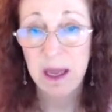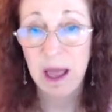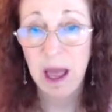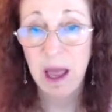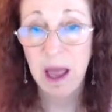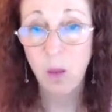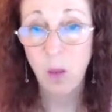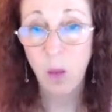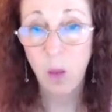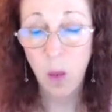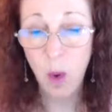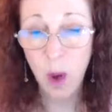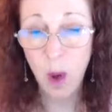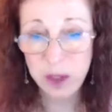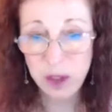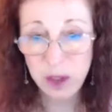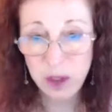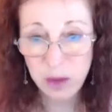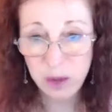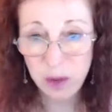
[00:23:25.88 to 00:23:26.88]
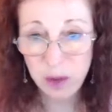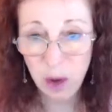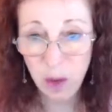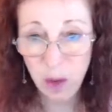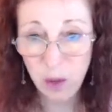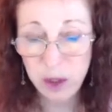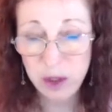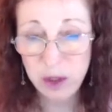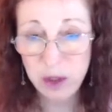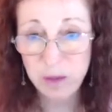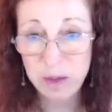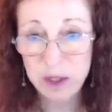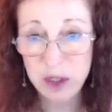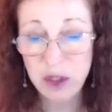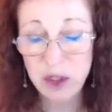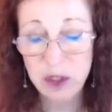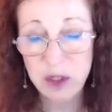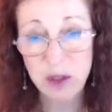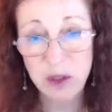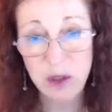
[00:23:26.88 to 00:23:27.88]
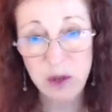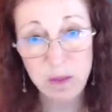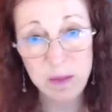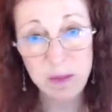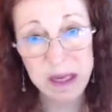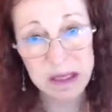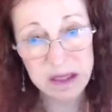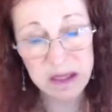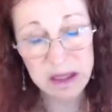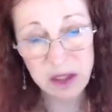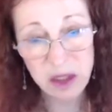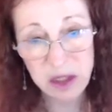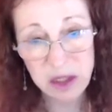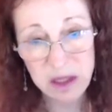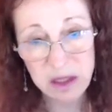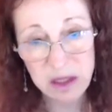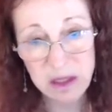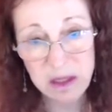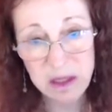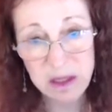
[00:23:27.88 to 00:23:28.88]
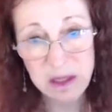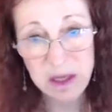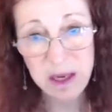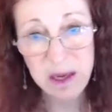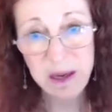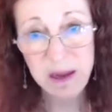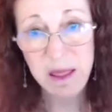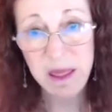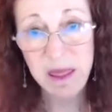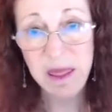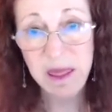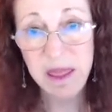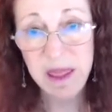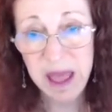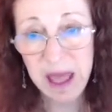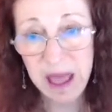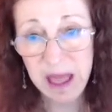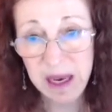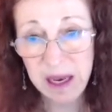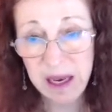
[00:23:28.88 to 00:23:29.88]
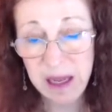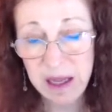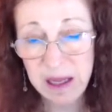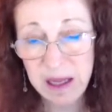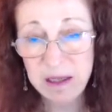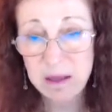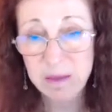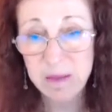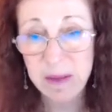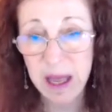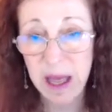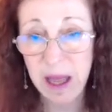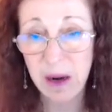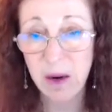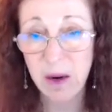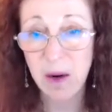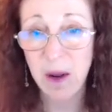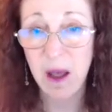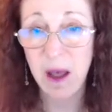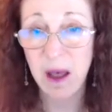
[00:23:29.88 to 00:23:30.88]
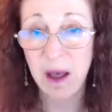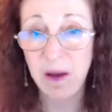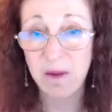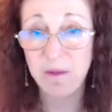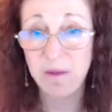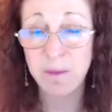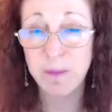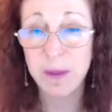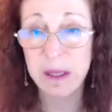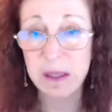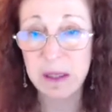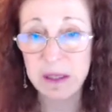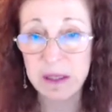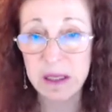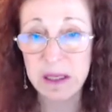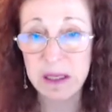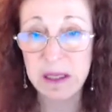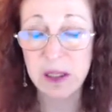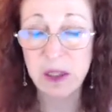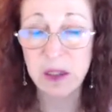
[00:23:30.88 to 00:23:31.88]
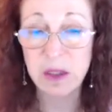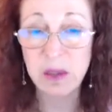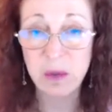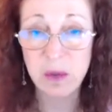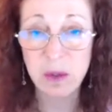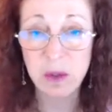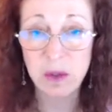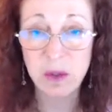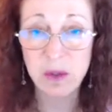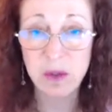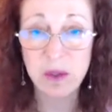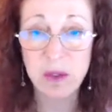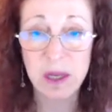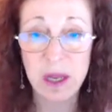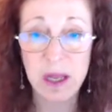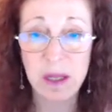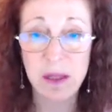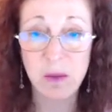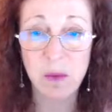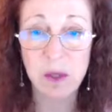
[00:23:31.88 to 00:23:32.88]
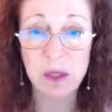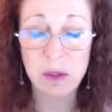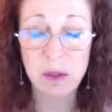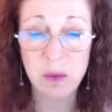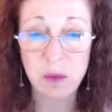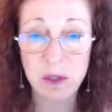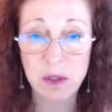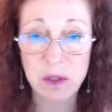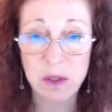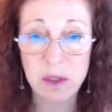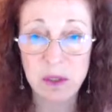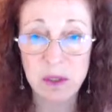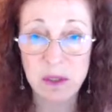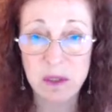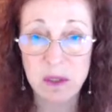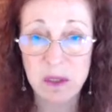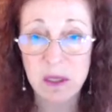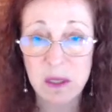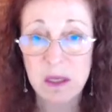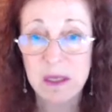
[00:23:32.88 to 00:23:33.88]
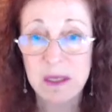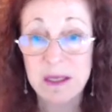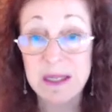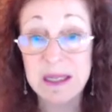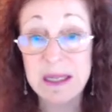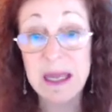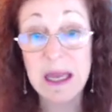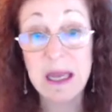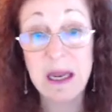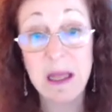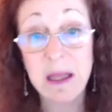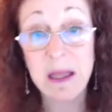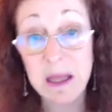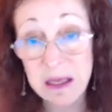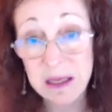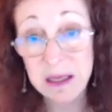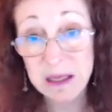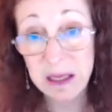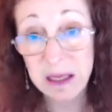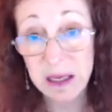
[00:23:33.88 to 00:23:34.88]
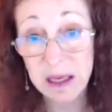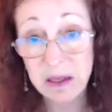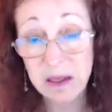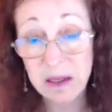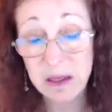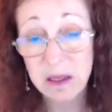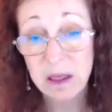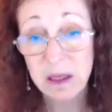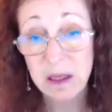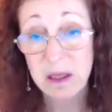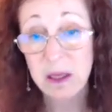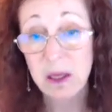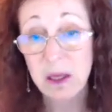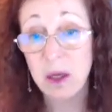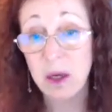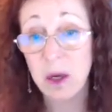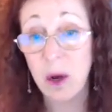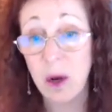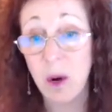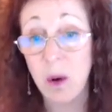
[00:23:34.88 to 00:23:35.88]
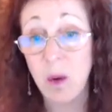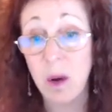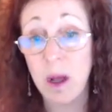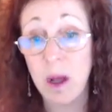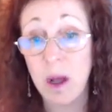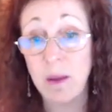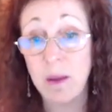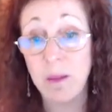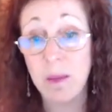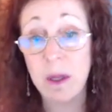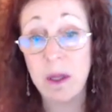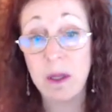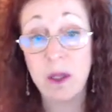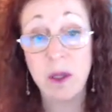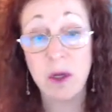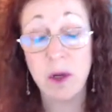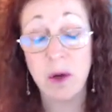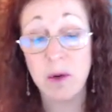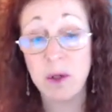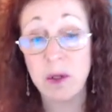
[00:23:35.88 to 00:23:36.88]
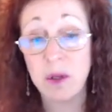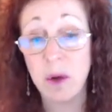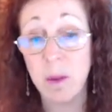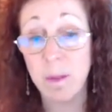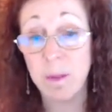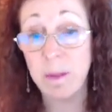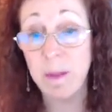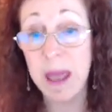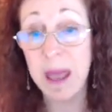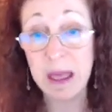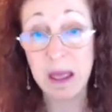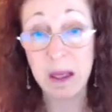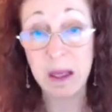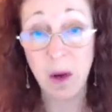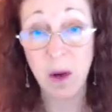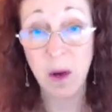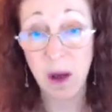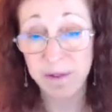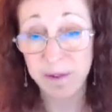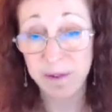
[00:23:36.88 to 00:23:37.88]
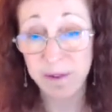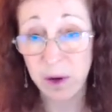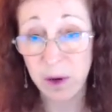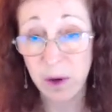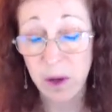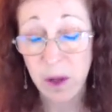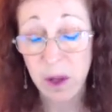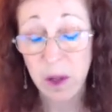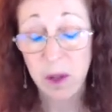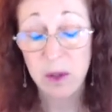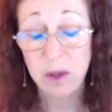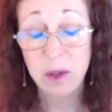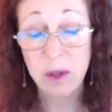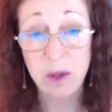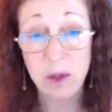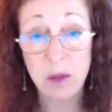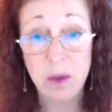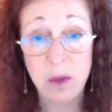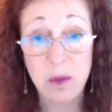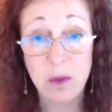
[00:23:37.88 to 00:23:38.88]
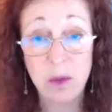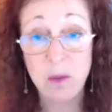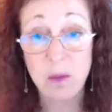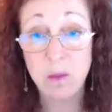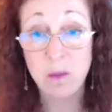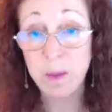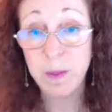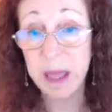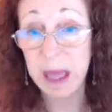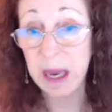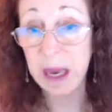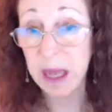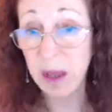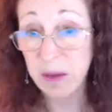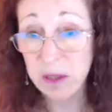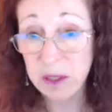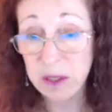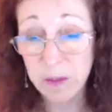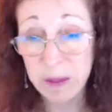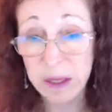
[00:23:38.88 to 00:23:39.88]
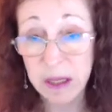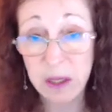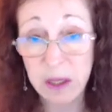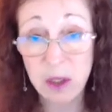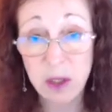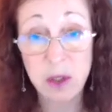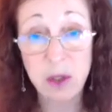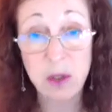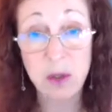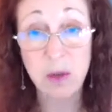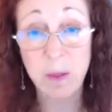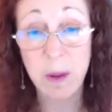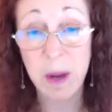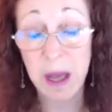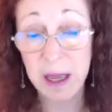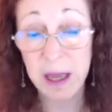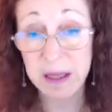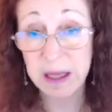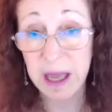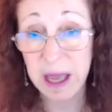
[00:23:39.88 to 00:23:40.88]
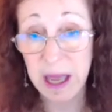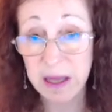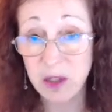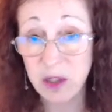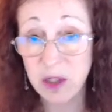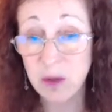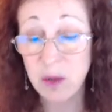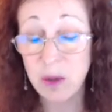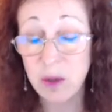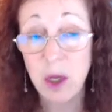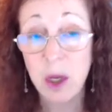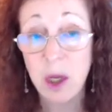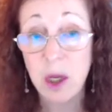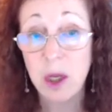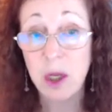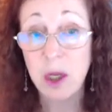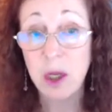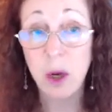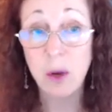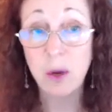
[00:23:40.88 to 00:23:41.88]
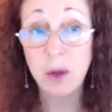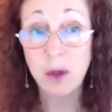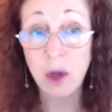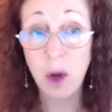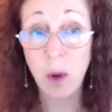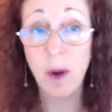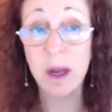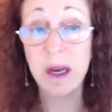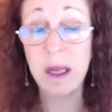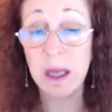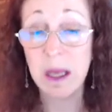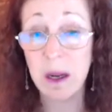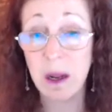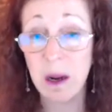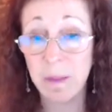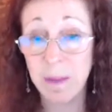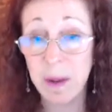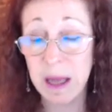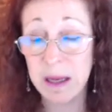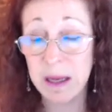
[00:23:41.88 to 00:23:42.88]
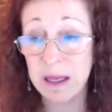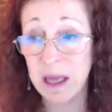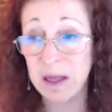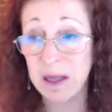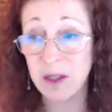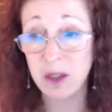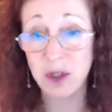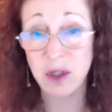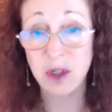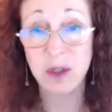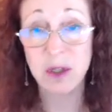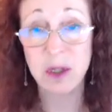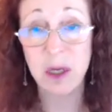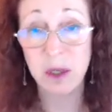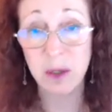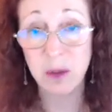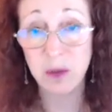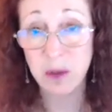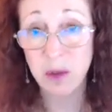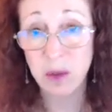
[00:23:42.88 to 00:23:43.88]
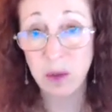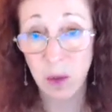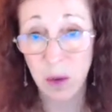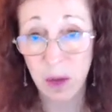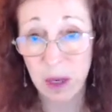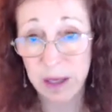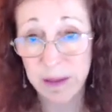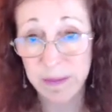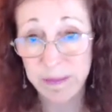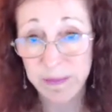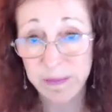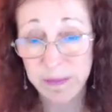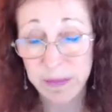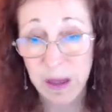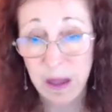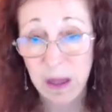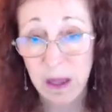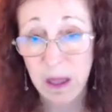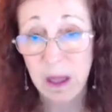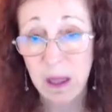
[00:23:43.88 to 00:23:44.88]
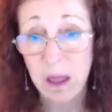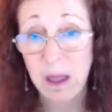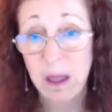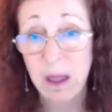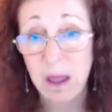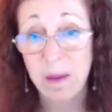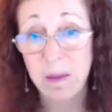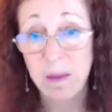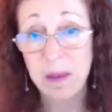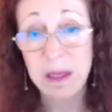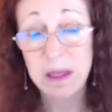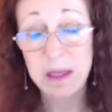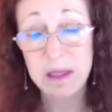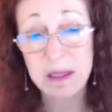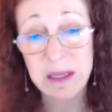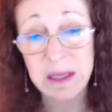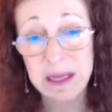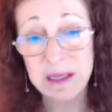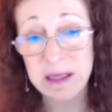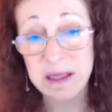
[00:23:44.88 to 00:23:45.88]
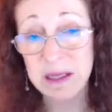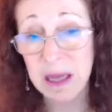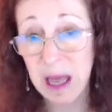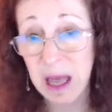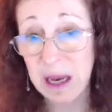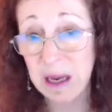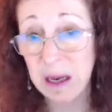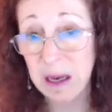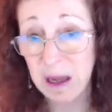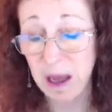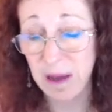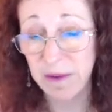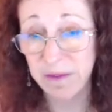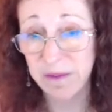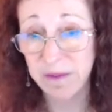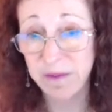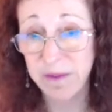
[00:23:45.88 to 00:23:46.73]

And once you know what your mission and your message is, then it's a matter of building the tools and the resources to get on these things, to make an offer, to get out and speak, to do podcasts. You don't want to get on a podcast and just tell your story. Mm-hmm. Because that's not enough.